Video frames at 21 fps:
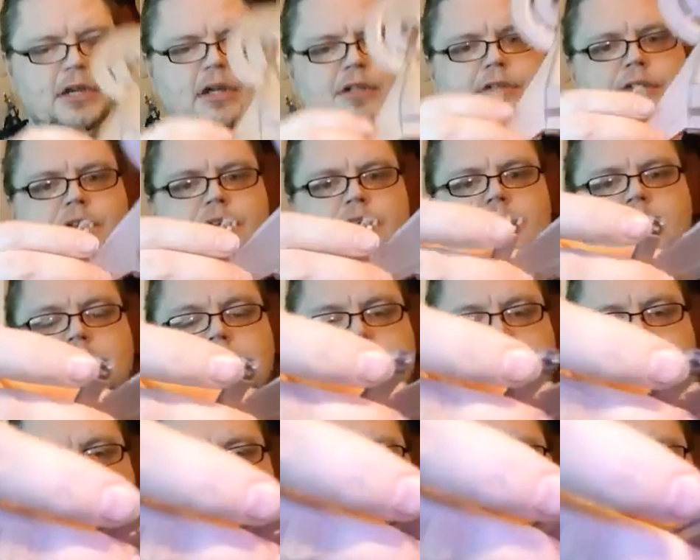Actually, you've got
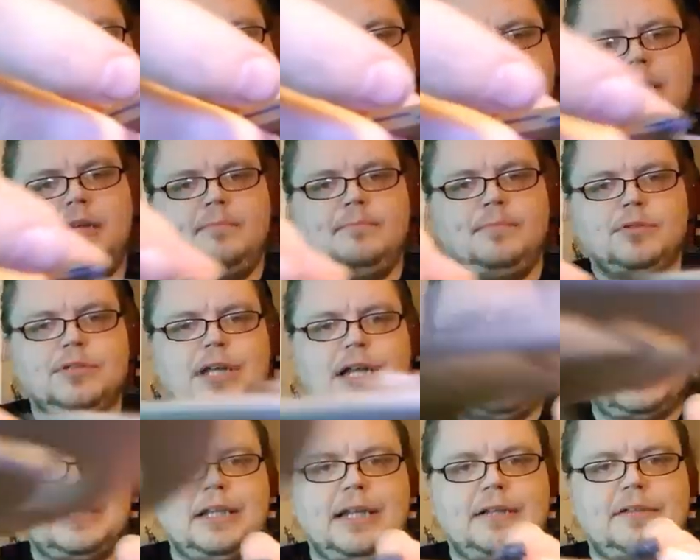clear
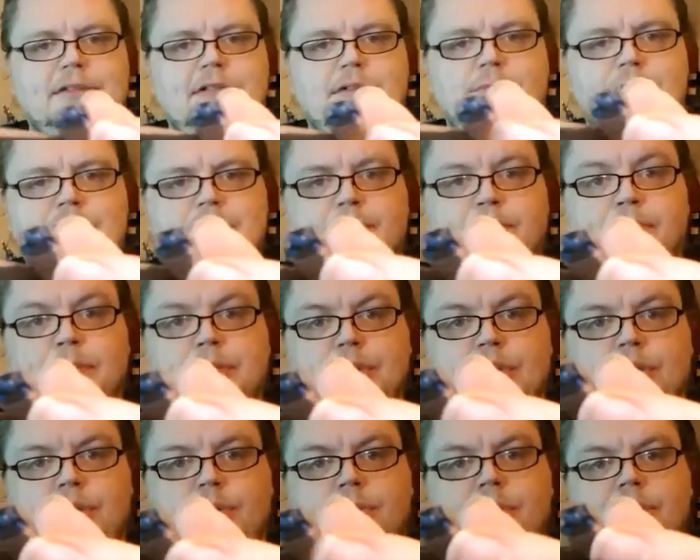buzzard collectors, which are
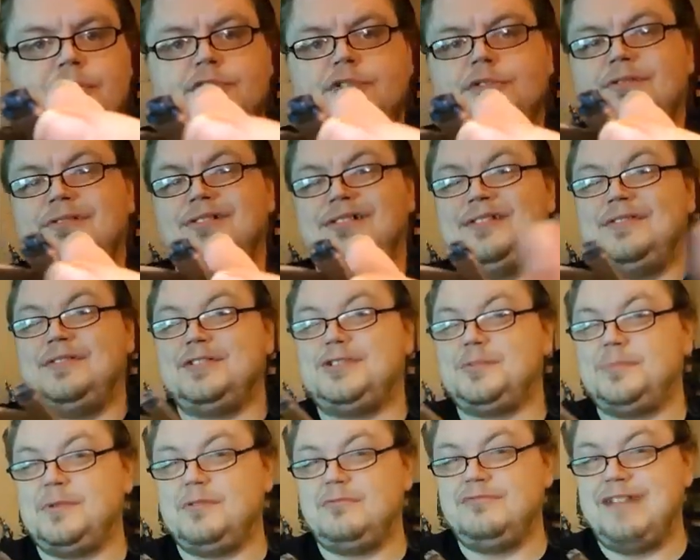blue, and they
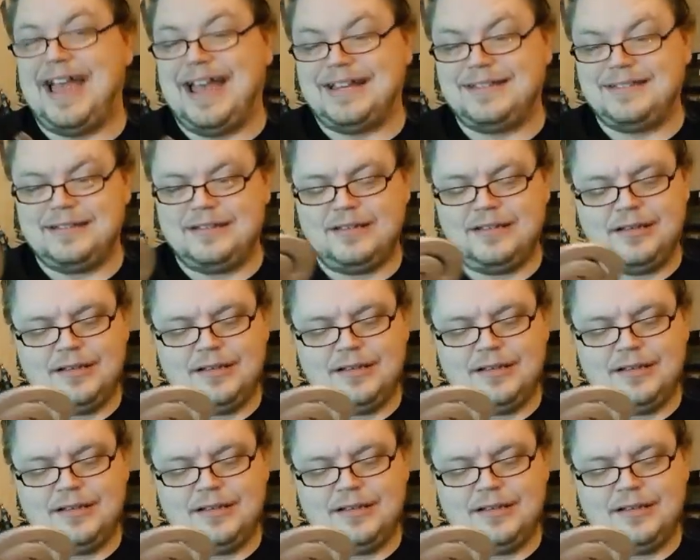should be red,